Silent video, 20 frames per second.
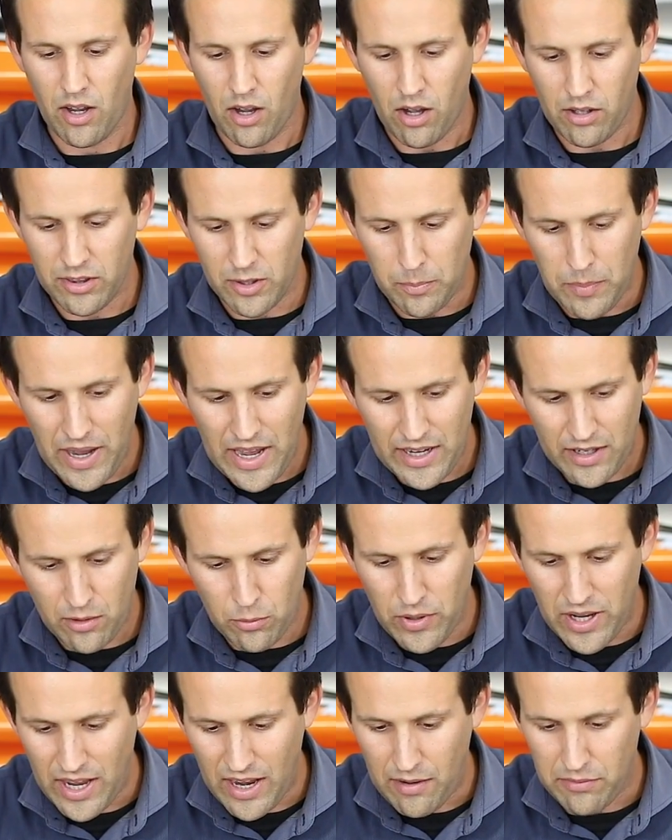On the back
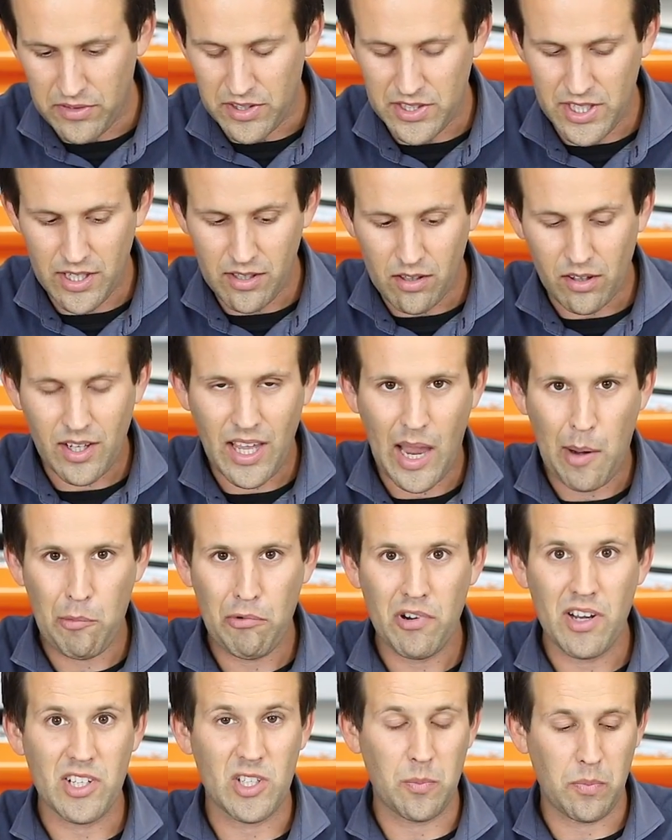we have the single
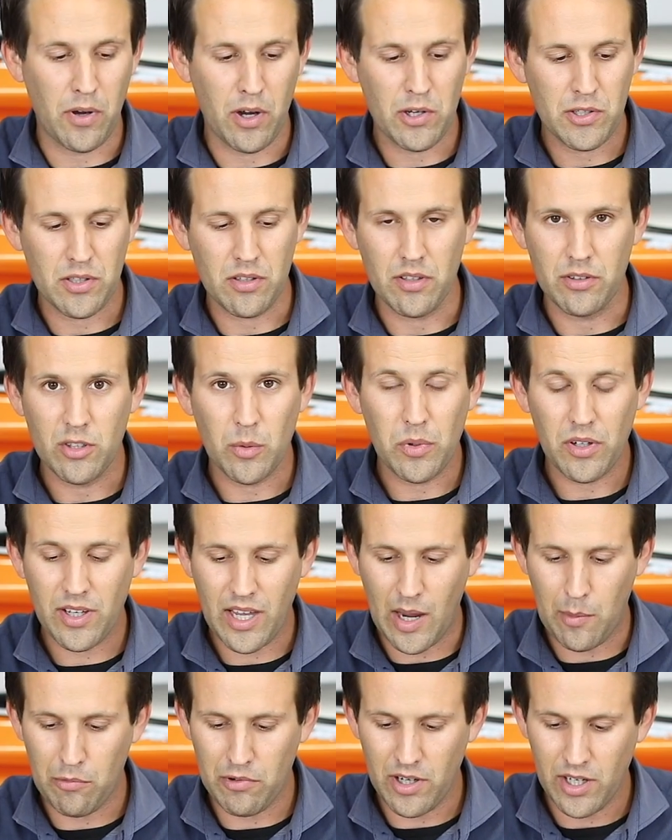camera as opposed to the double
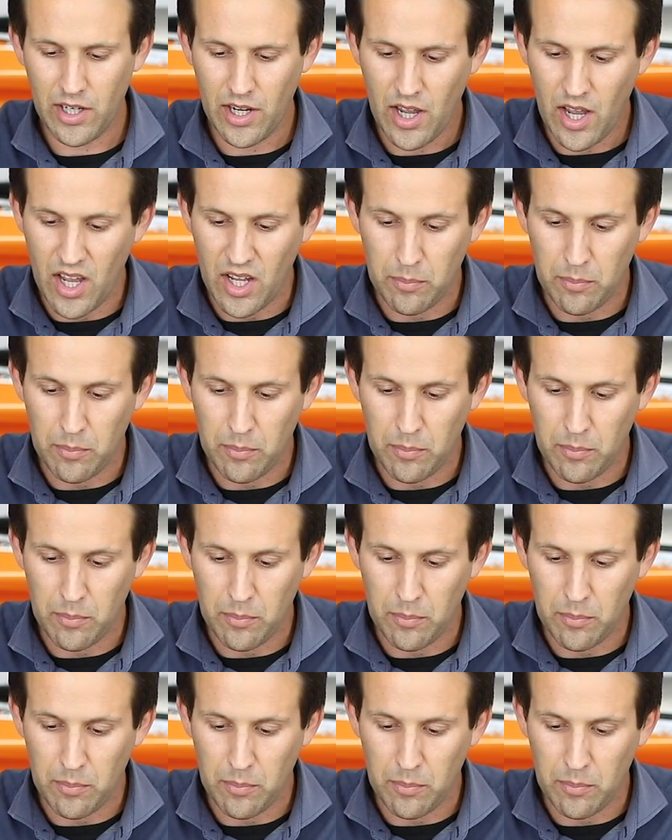camera,